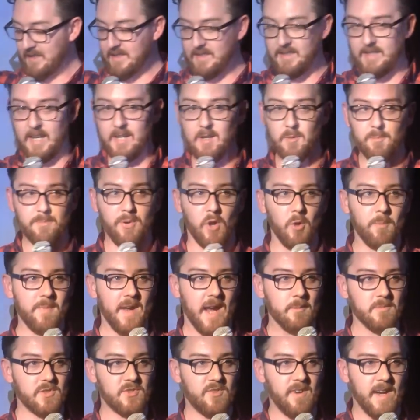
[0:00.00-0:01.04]
didn't pull my
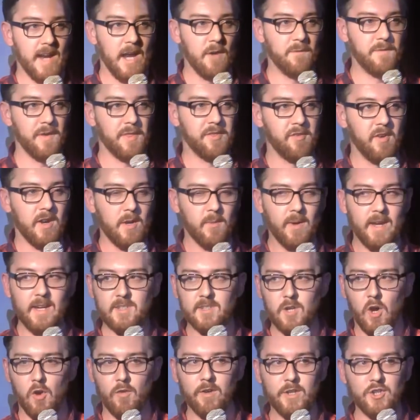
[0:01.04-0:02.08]
hamstring out for three weeks.
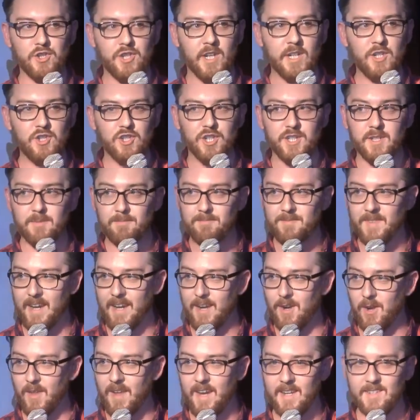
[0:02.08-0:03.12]
Orange injured. There you
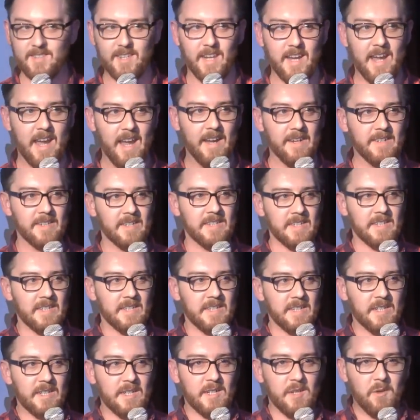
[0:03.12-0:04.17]
go. There's the uh,
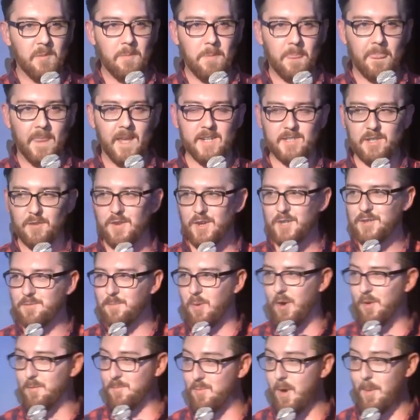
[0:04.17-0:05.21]
there's the first
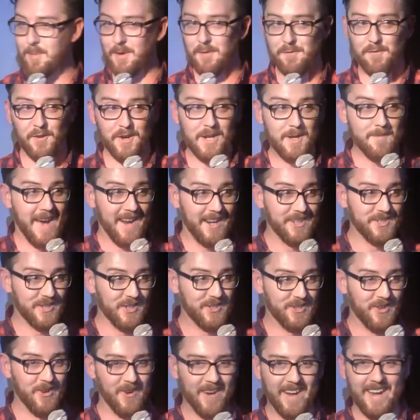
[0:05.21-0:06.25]
proper footy manager
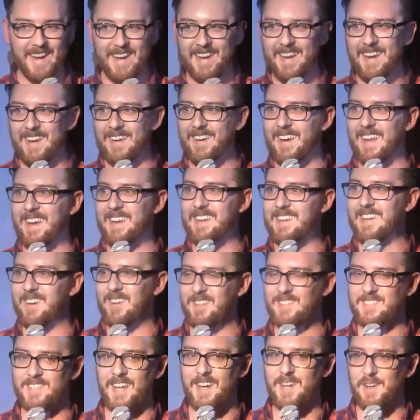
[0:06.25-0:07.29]
joke, it. You know, like no,
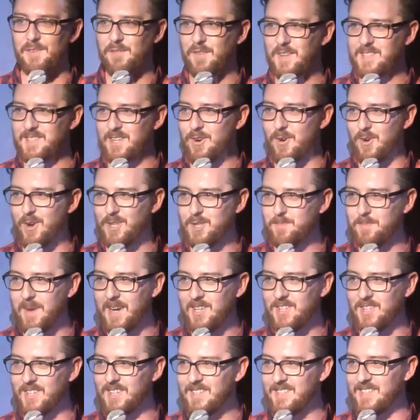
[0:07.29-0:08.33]
send a physio or
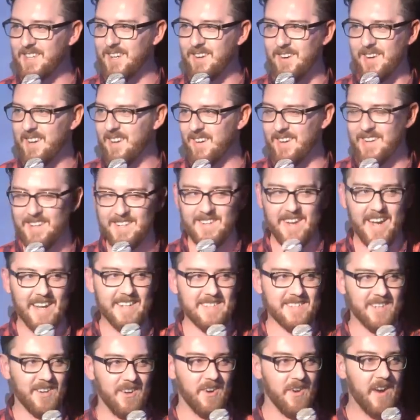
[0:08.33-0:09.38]
specialist. You know, you're not going to do that.
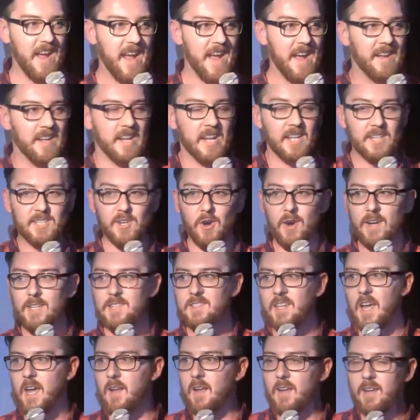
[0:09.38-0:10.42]
So uh, so
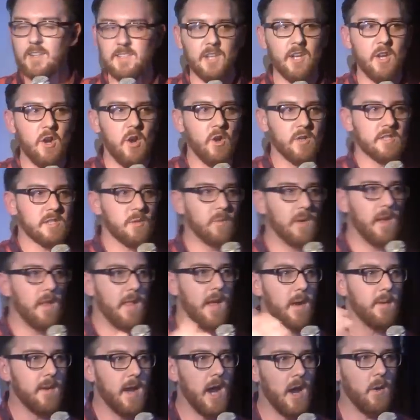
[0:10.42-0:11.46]
it's, uh, it's, you know so where
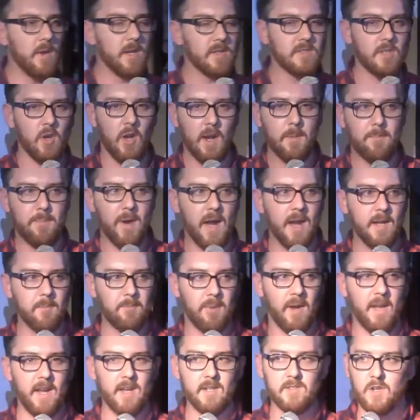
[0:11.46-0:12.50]
there we are. We're sort of buying
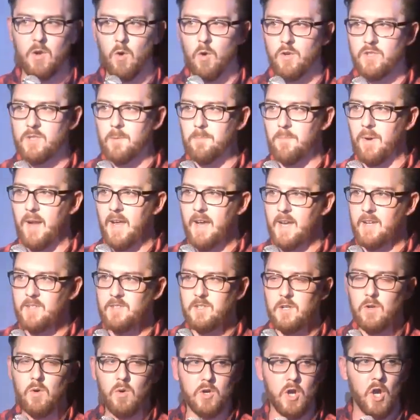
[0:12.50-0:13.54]
players, coaching players.
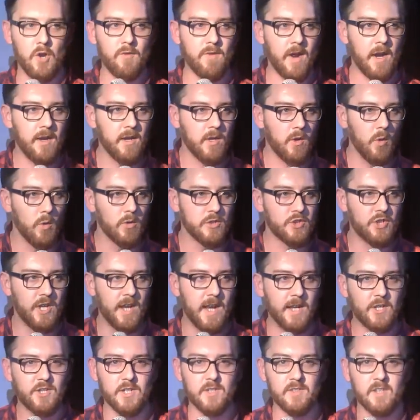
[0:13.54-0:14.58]
You know, contract
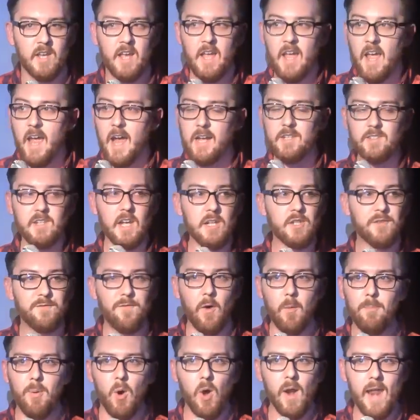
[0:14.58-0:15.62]
negotiations. It's it's
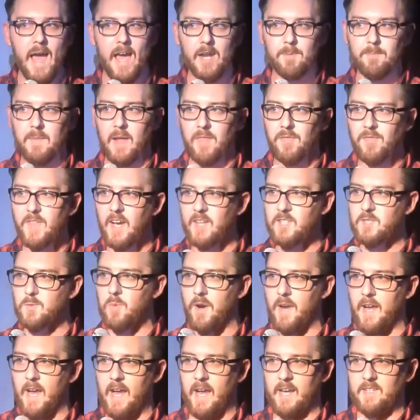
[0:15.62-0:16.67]
football admin. That's
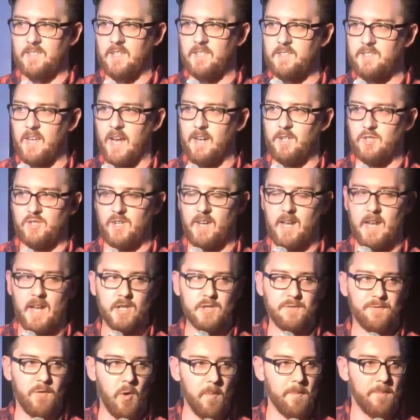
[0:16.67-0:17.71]
what it is essentially. And
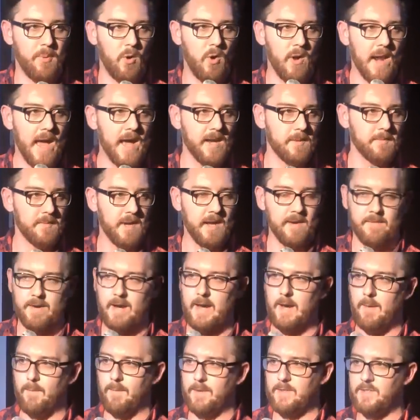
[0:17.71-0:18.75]
it's football admin,
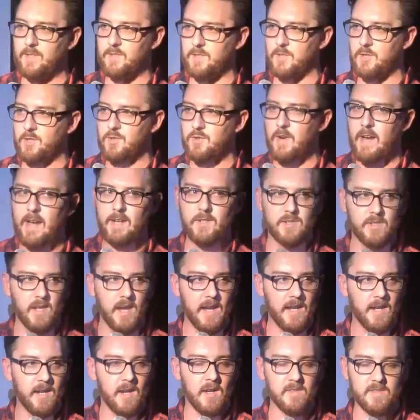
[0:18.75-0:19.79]
right? Which is a strange
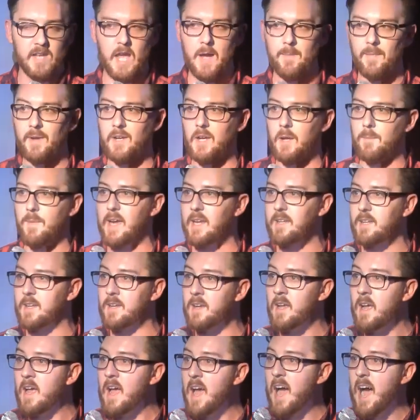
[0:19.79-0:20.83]
thing because I'm a comedian.
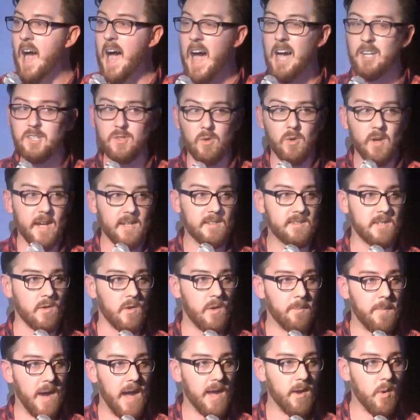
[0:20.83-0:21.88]
I don't like
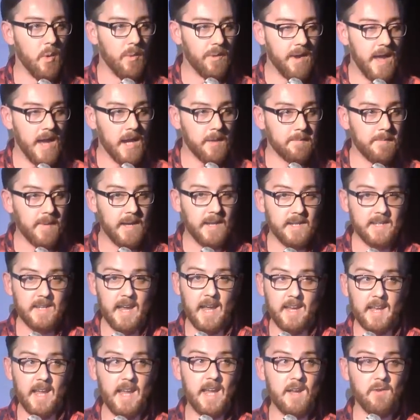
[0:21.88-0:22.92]
doing my own admin.
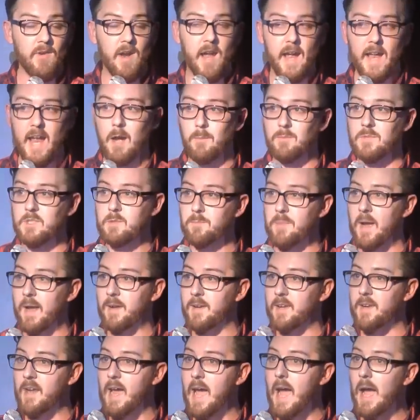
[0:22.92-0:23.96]
Yet here I am
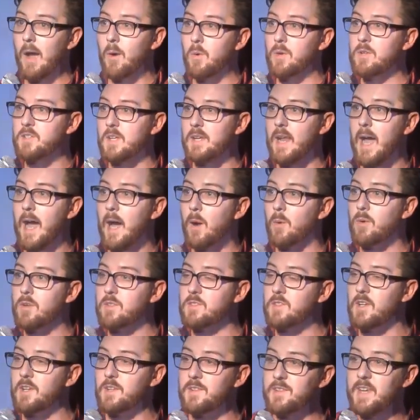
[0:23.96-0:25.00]
spending hours and
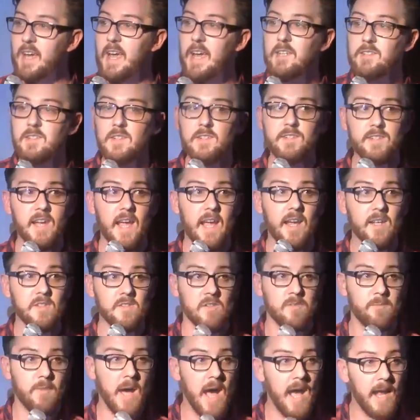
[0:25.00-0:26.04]
hours and days and days
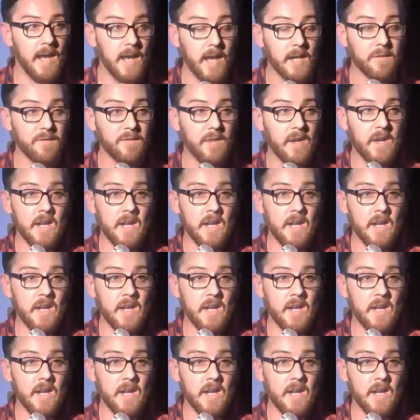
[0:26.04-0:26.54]
of my life